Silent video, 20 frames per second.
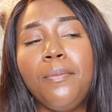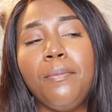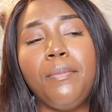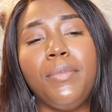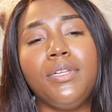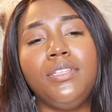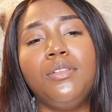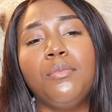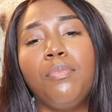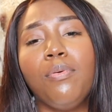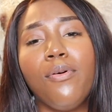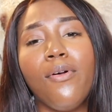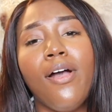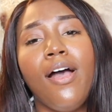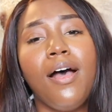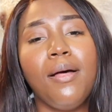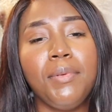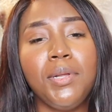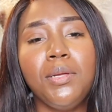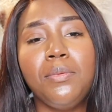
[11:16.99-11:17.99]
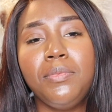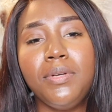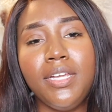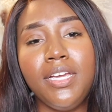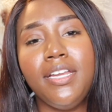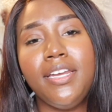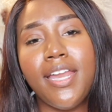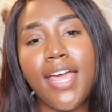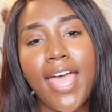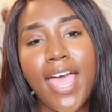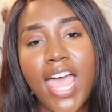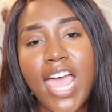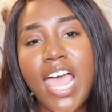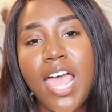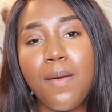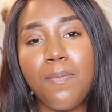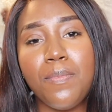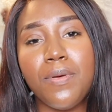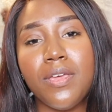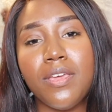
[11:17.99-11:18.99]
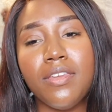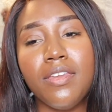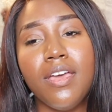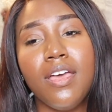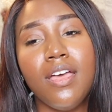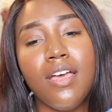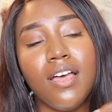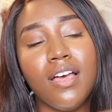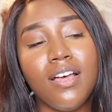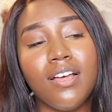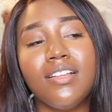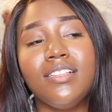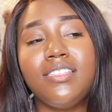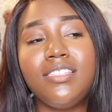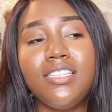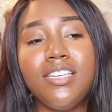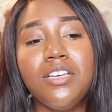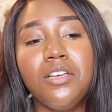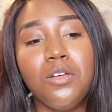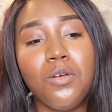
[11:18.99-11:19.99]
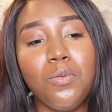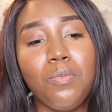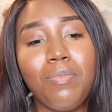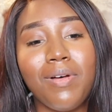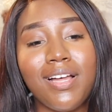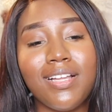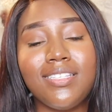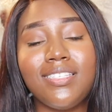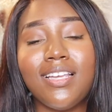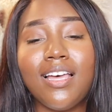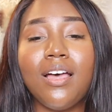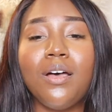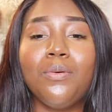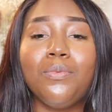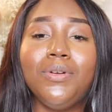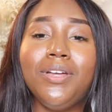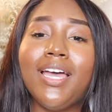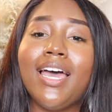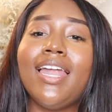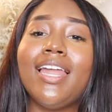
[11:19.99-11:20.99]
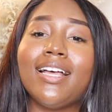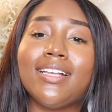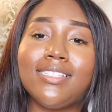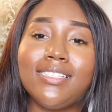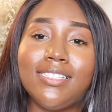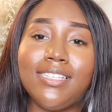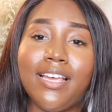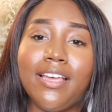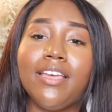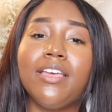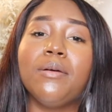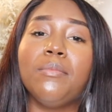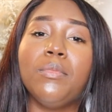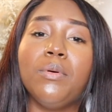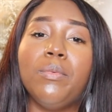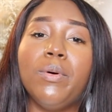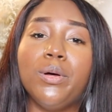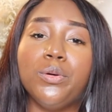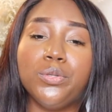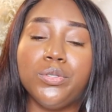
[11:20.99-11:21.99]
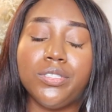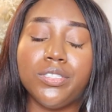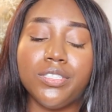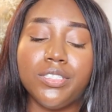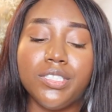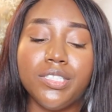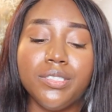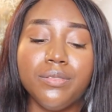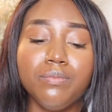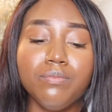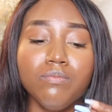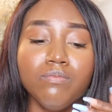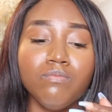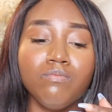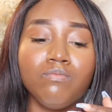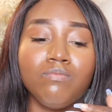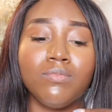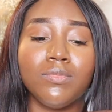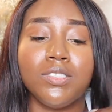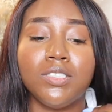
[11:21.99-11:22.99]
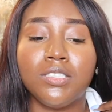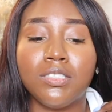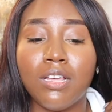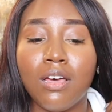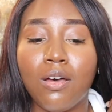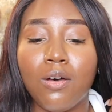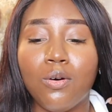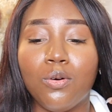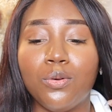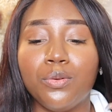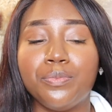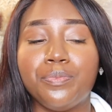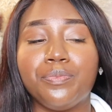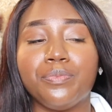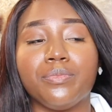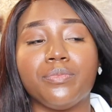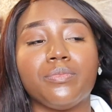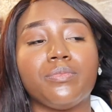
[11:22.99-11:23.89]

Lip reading: But the problem didn't happen until by the time we got our second mimosa. So,